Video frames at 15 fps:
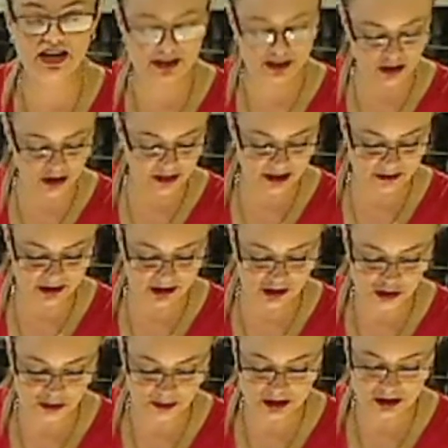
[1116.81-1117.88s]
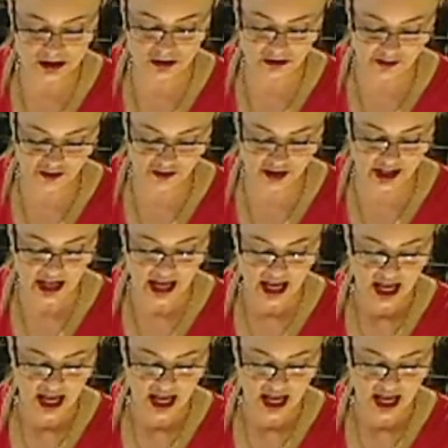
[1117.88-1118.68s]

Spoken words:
so that was super terrific.